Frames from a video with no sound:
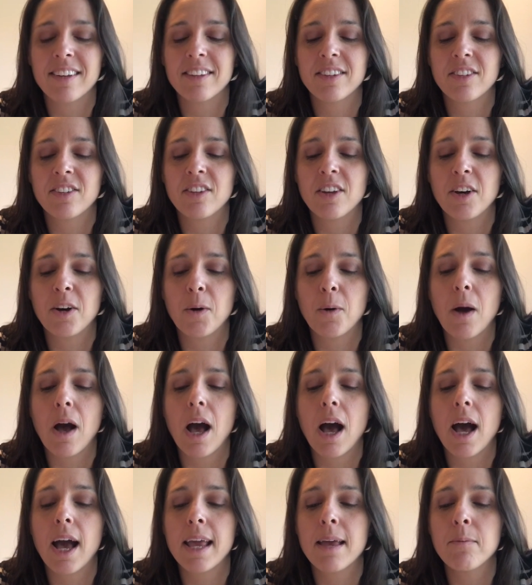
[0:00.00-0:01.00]
So
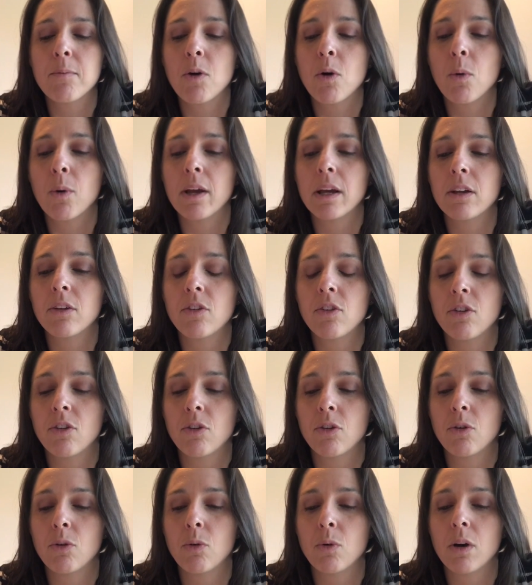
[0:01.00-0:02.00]
I am going
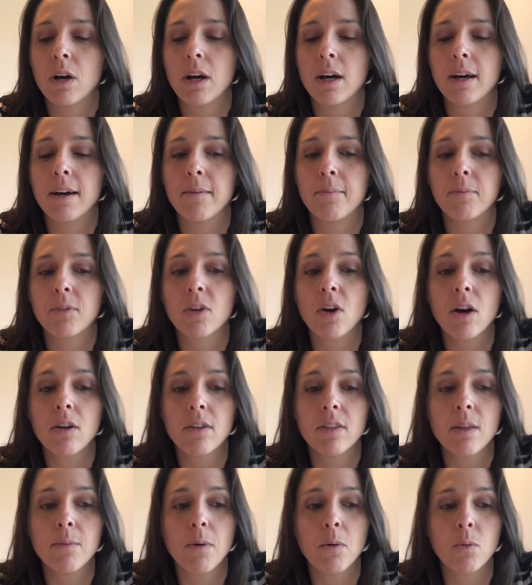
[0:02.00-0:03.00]
to talk
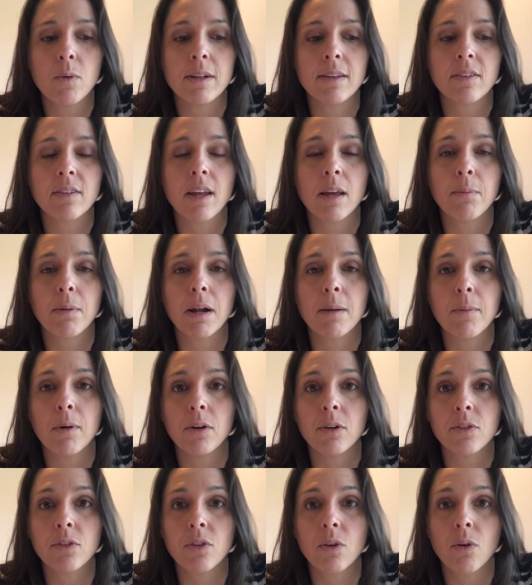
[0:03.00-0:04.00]
to them on Wednesday, but I'm
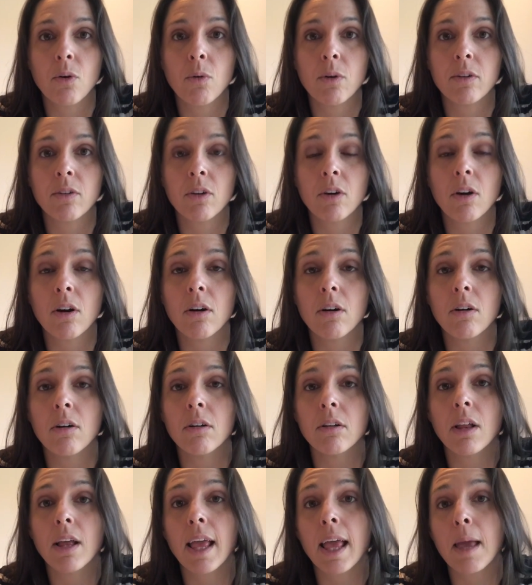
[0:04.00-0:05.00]
also going to
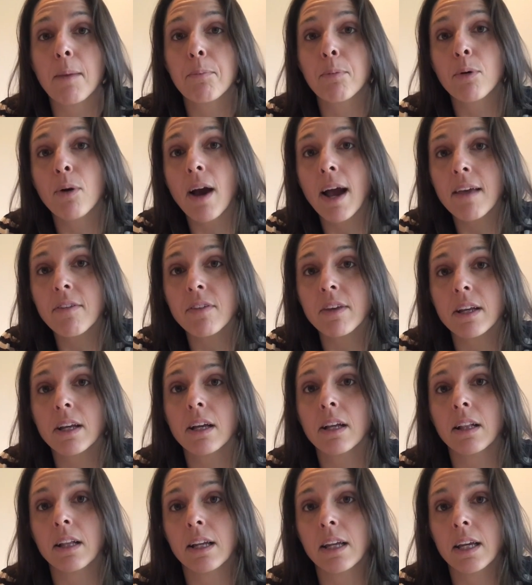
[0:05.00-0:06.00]
call a private
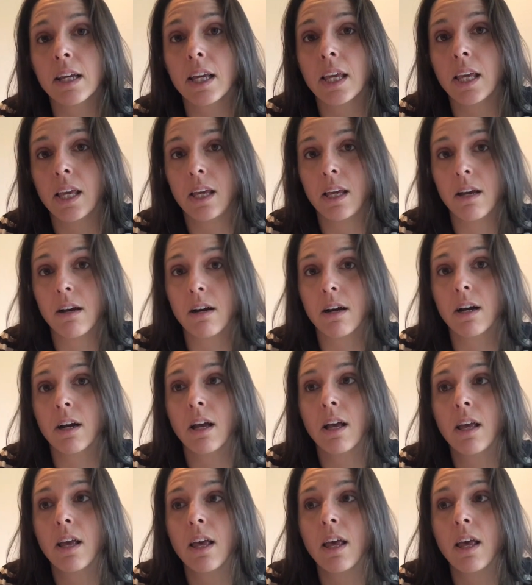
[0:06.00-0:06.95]
clinic here